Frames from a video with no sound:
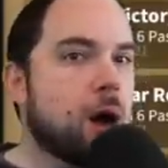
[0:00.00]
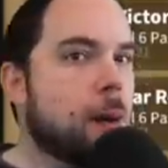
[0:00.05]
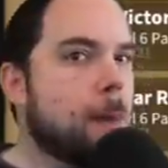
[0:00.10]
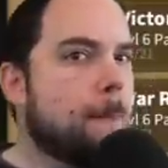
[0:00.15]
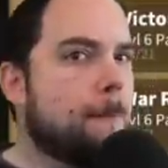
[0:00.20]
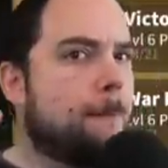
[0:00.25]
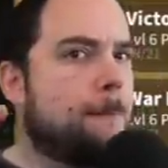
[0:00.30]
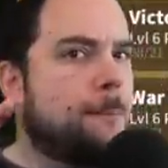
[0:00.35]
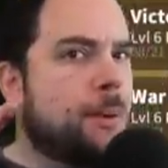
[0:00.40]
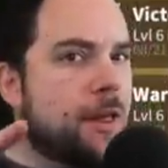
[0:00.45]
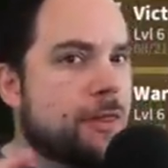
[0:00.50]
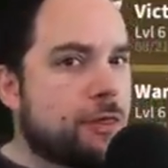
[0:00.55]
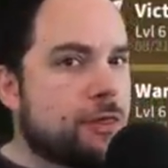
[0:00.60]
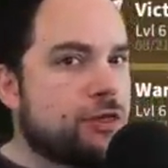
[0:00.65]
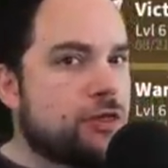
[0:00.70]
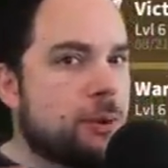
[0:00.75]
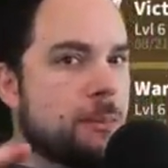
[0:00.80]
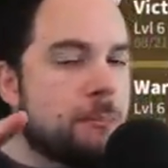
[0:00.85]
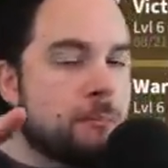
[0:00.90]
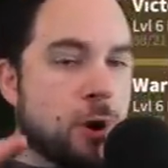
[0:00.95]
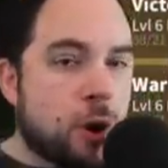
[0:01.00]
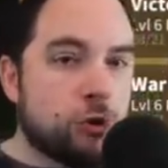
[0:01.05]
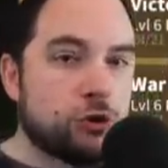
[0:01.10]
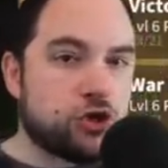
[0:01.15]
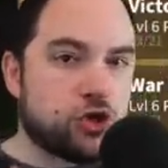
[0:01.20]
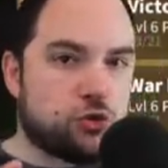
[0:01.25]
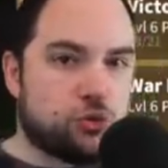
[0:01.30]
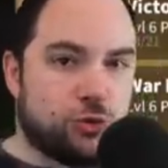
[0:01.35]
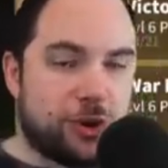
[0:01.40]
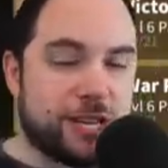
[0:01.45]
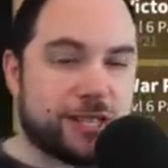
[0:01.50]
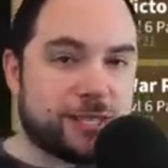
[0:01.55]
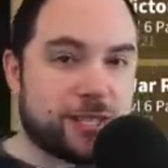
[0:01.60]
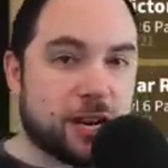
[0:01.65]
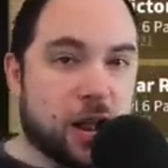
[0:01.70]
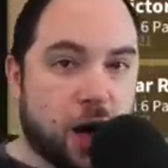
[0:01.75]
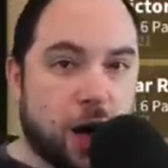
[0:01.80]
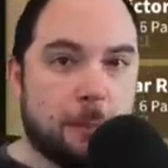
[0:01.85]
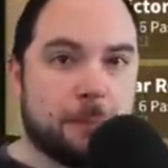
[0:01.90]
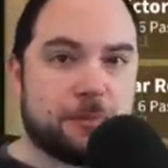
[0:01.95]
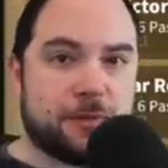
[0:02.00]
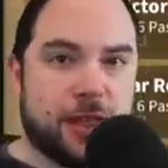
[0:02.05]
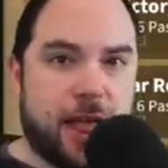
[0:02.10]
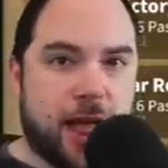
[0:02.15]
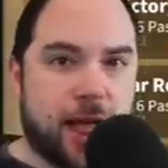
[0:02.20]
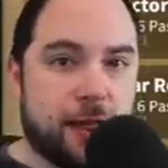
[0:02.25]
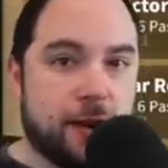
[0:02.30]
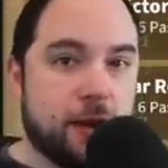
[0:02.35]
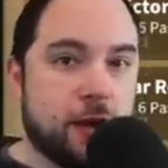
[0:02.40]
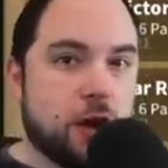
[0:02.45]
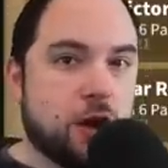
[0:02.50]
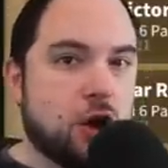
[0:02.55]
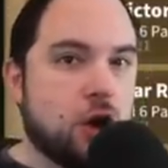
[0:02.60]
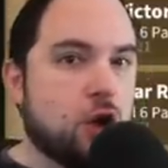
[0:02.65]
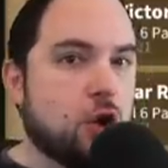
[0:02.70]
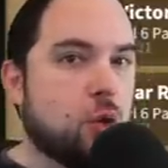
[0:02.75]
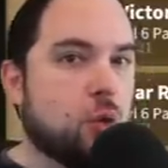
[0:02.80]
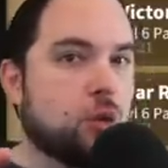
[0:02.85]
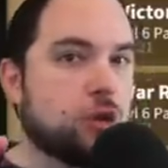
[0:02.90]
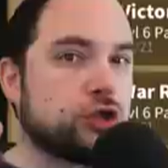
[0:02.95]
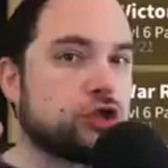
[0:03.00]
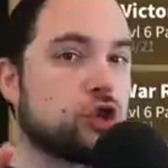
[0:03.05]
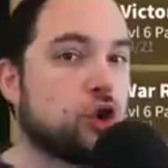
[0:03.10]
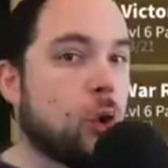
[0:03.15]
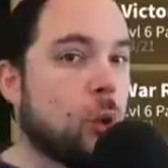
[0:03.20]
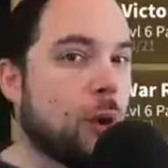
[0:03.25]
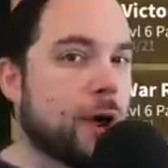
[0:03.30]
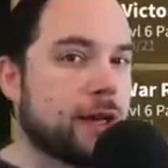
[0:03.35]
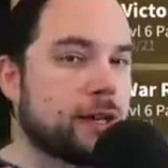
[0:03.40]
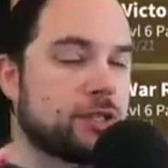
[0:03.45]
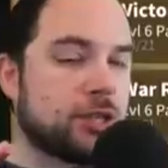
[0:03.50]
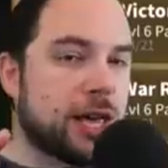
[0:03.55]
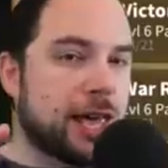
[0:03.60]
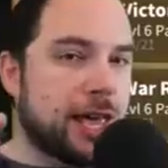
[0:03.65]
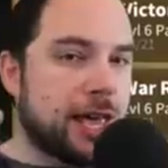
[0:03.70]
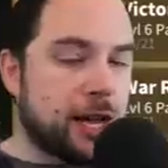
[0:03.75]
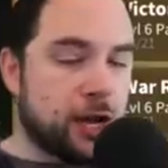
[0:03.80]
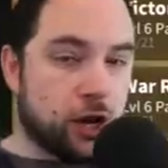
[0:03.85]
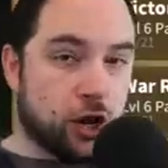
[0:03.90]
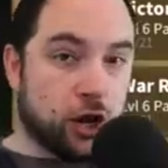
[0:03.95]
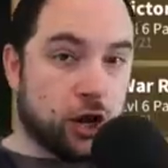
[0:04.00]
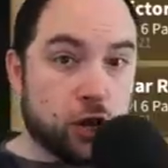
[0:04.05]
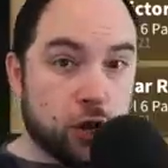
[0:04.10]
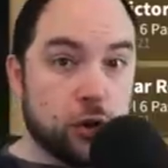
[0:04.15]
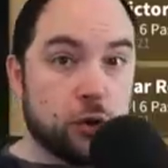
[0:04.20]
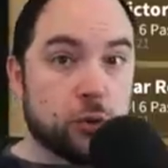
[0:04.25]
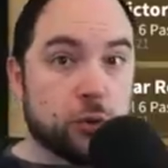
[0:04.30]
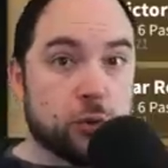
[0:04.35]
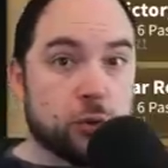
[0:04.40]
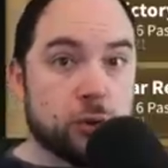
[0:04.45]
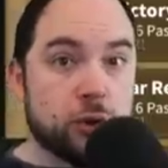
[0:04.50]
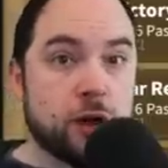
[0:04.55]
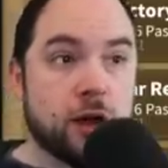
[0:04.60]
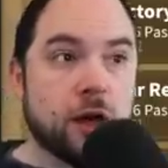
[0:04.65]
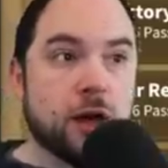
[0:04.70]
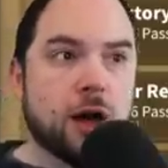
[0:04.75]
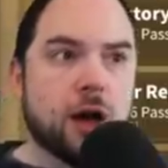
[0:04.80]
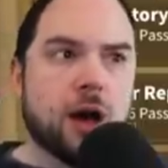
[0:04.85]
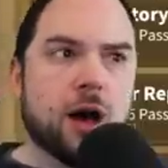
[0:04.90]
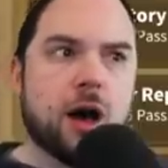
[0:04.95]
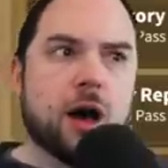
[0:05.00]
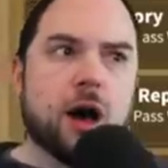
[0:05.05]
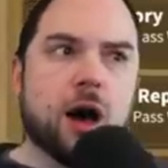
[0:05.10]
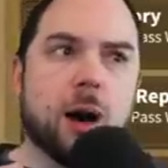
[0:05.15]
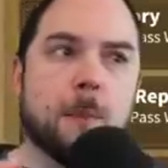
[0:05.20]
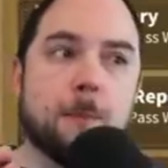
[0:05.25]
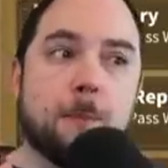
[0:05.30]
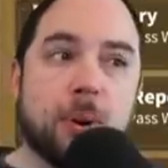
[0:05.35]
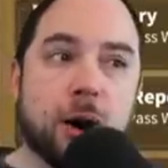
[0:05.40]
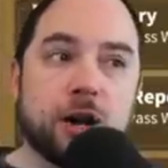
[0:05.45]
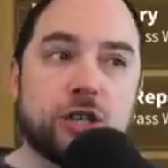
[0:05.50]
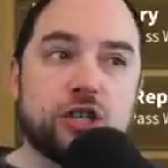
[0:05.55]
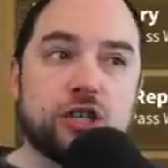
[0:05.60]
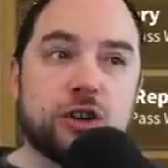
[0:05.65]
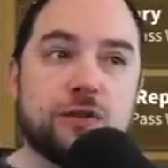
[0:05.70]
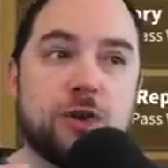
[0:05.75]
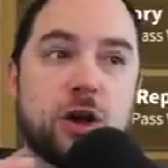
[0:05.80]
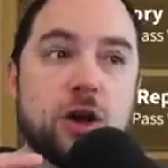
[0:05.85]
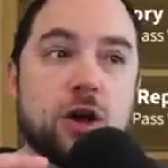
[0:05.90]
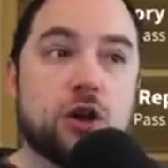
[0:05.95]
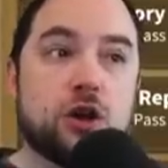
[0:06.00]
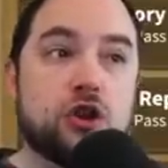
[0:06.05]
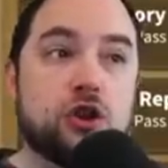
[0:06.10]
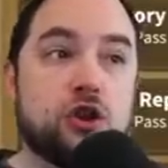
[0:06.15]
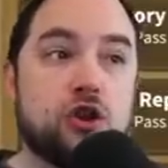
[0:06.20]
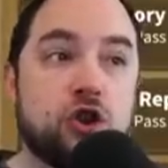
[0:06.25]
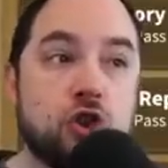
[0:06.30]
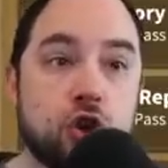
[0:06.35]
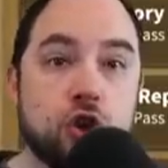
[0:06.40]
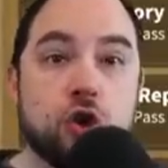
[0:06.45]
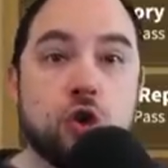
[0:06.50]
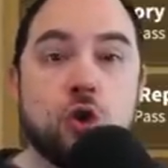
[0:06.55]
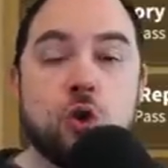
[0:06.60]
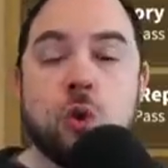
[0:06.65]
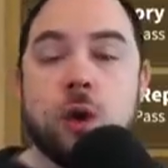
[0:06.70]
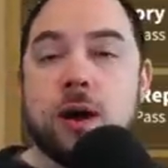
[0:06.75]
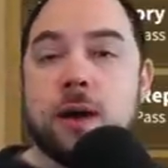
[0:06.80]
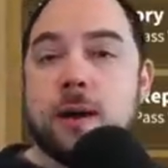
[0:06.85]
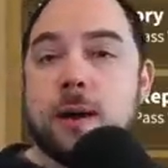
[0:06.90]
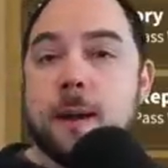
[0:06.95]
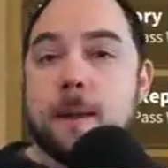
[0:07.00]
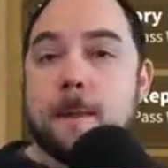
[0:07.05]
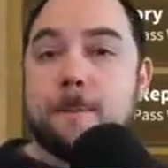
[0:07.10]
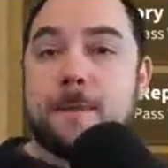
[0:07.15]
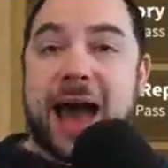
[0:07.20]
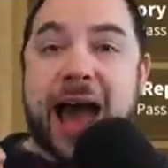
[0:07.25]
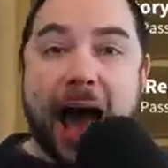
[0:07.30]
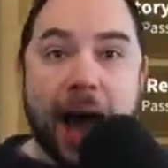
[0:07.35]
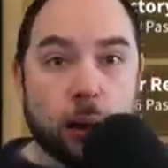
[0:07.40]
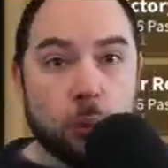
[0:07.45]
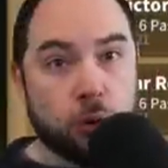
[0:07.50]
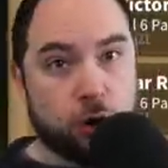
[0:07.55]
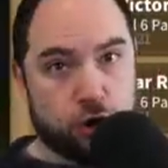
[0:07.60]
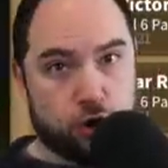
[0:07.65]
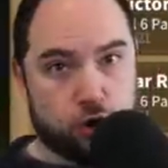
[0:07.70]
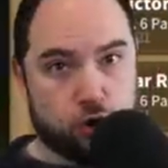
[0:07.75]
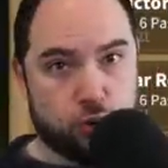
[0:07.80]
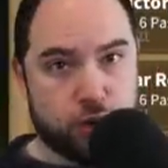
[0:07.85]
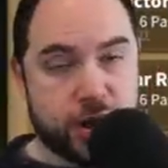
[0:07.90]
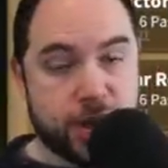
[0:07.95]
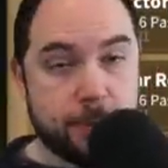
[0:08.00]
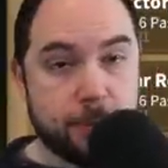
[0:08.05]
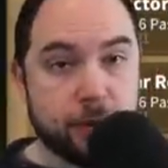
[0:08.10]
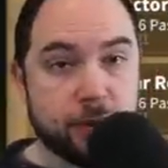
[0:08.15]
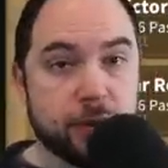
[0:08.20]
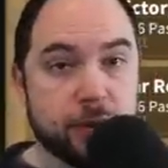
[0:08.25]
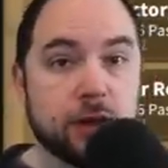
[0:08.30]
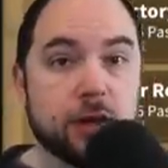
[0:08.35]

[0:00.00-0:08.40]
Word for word: But the most recent update was going to include a bunch of new power creep